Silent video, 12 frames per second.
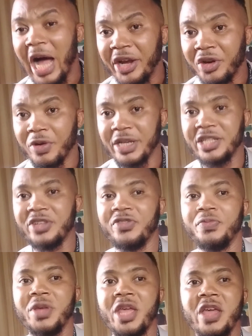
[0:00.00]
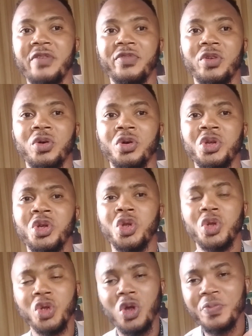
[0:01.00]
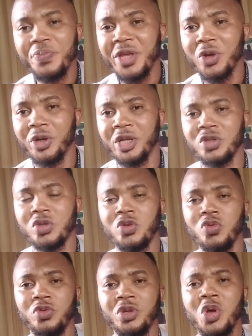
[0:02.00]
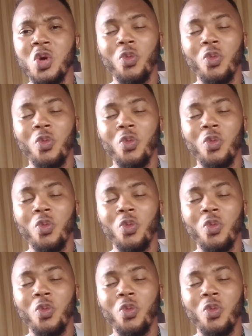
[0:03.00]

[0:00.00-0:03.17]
aggressive behavior. Not being understood.